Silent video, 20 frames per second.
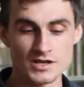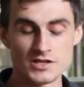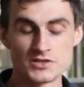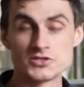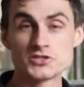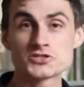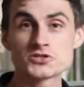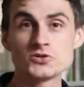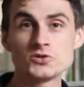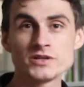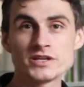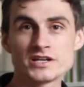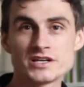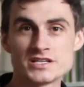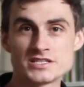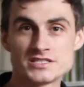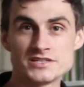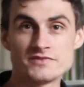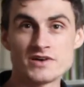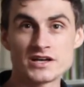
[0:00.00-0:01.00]
The school year
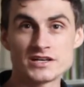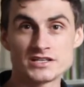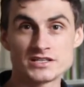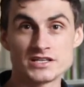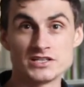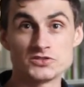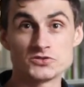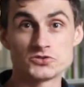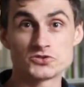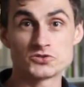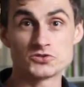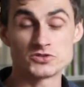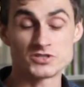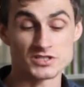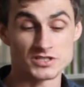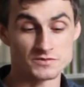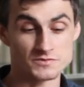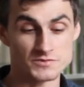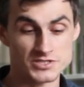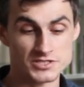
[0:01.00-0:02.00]
is divided into two
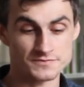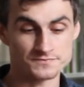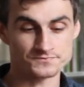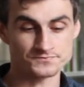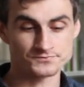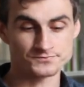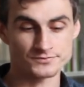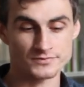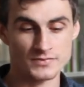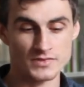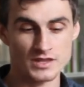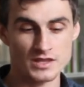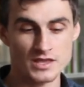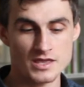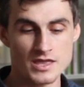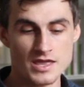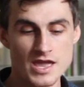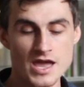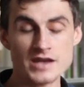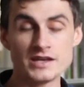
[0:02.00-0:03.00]
terms.
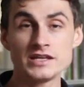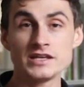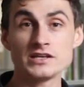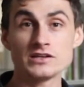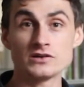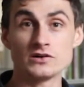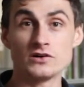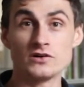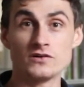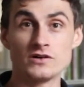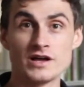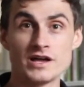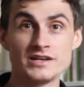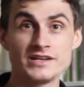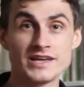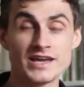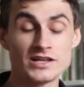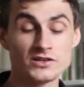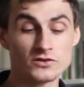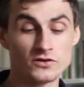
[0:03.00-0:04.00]
At the, at
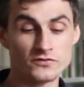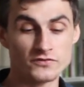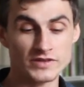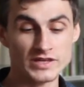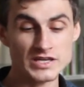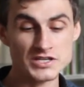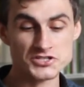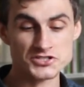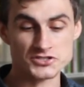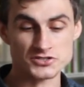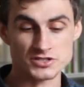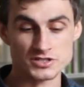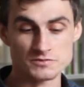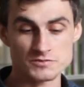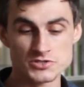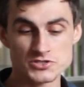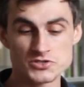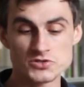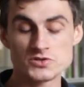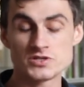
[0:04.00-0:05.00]
the end of each term,
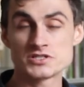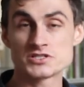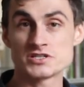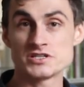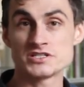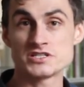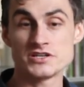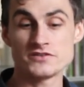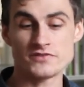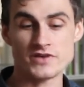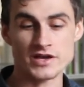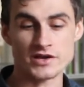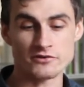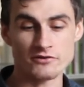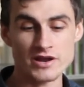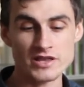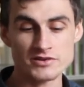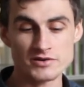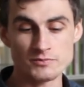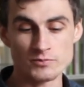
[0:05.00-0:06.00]
students receive a
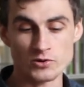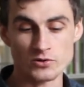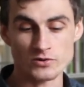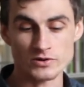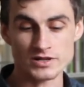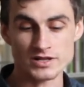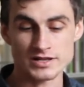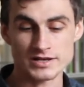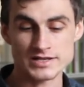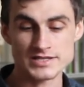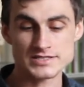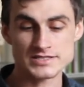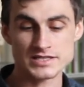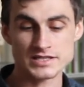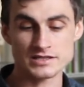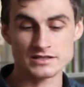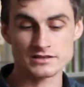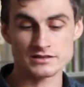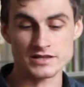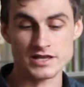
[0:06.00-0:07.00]
grade report
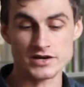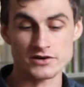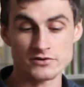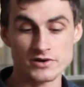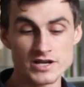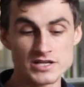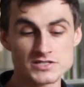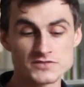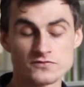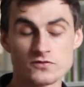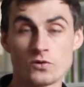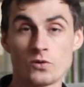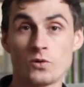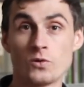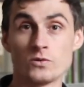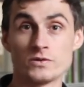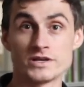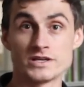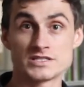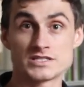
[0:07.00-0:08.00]
listing their grades for
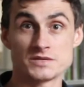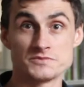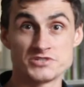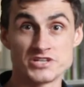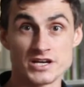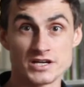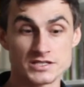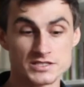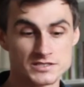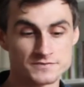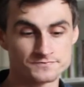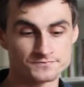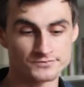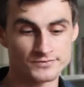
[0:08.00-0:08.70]
all their subjects